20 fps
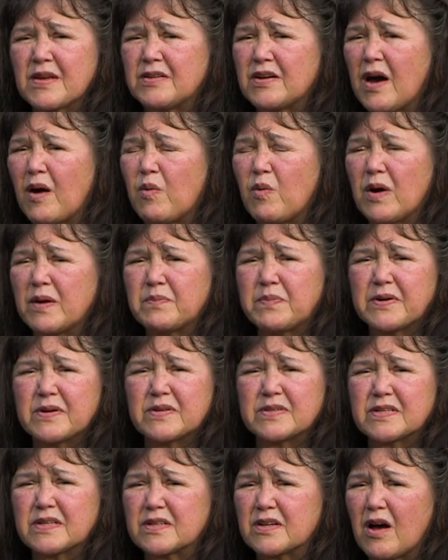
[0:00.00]
Not one
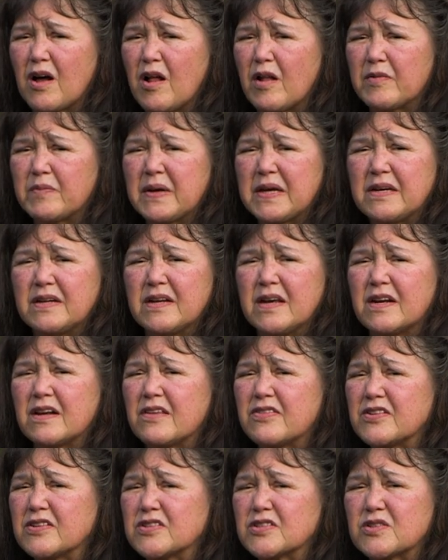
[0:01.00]
person called me. None
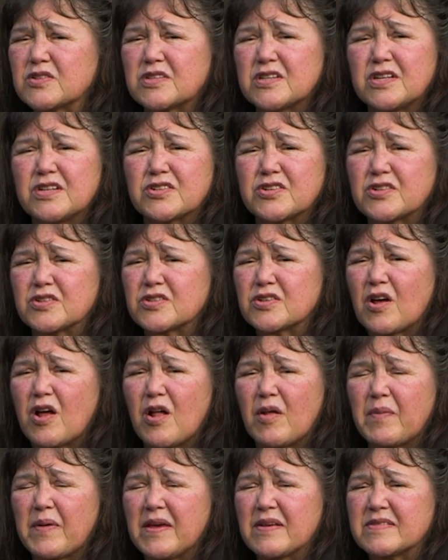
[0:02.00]
of the teachers
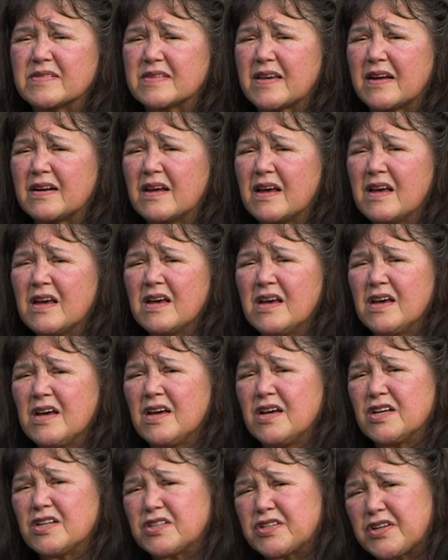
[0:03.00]
called me and said,
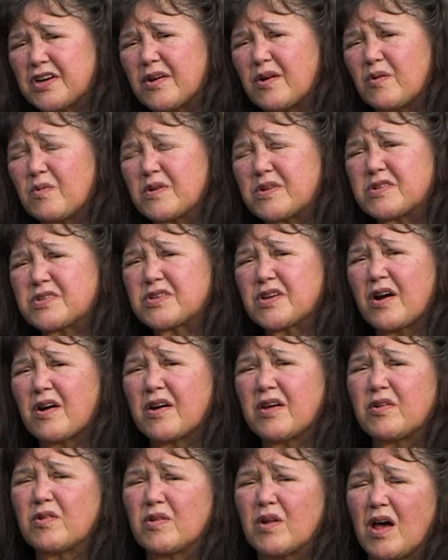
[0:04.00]
Cheryl, we're
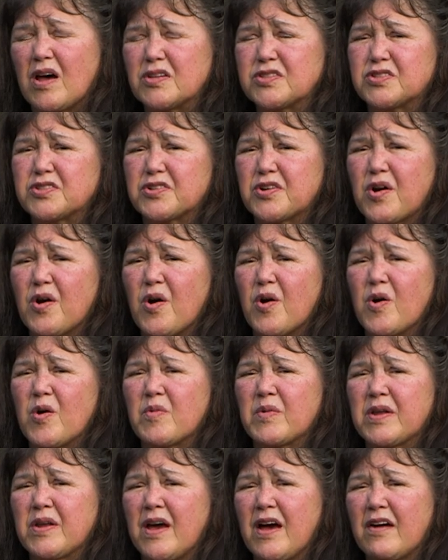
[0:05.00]
sorry you lost your
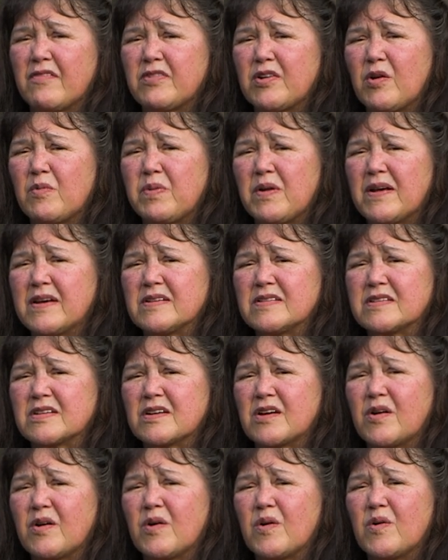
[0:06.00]
home and you have no place to
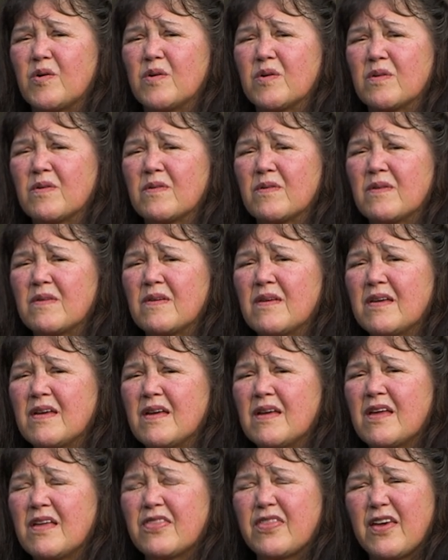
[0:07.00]
go.
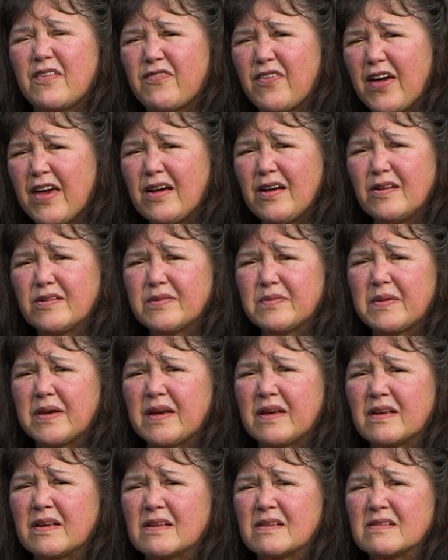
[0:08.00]
They failed
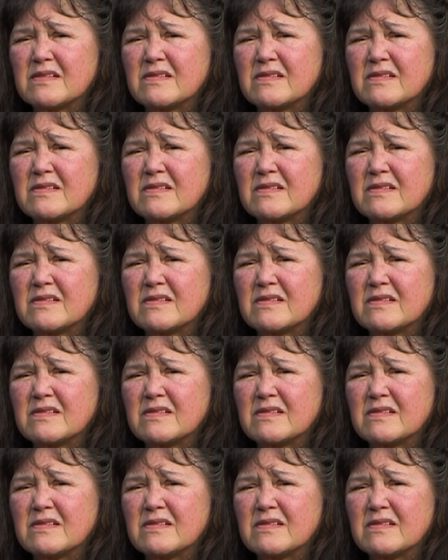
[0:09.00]
me.